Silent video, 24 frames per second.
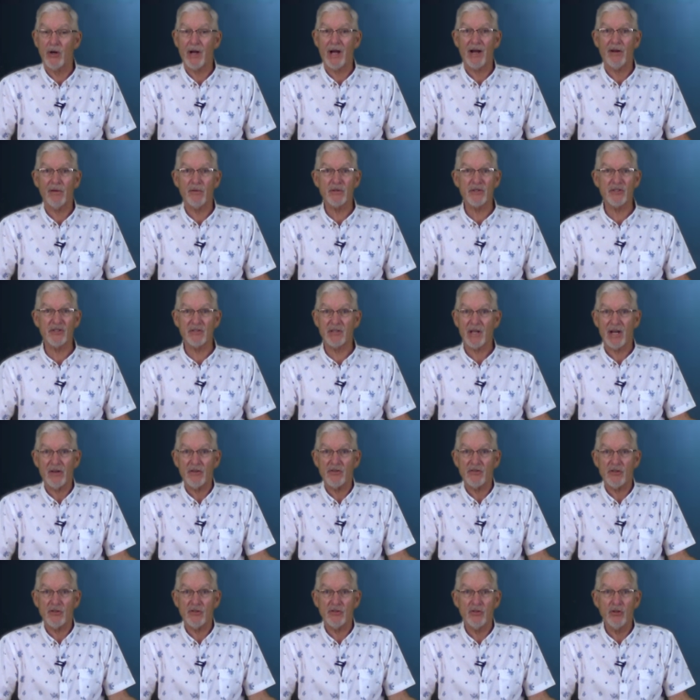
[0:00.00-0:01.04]
how
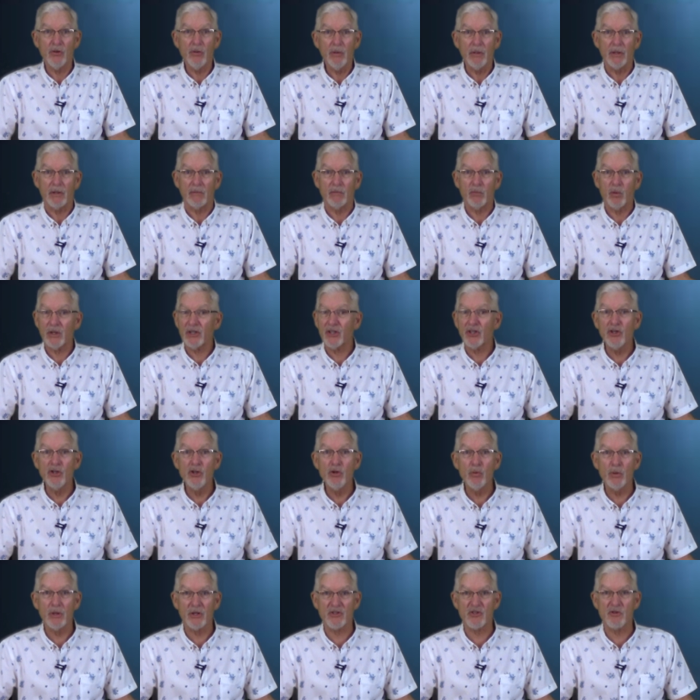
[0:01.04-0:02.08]
does he do it? What can
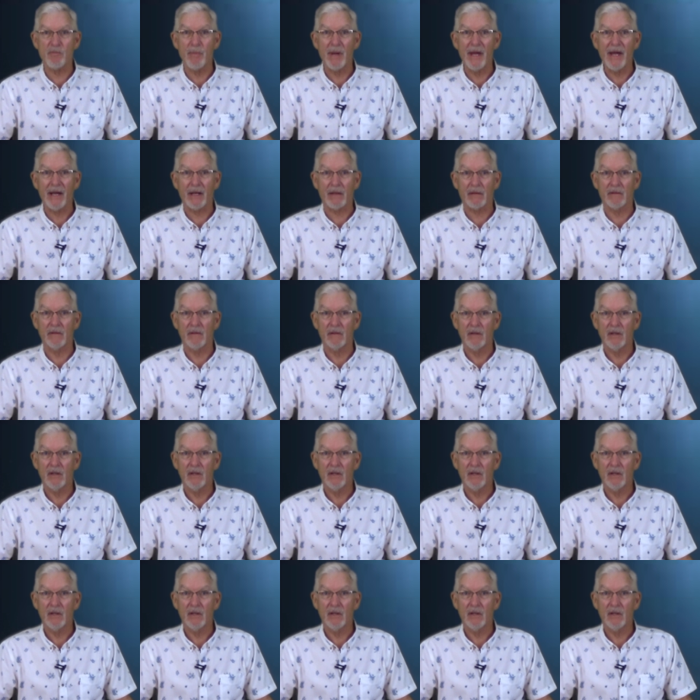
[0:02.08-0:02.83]
you expect?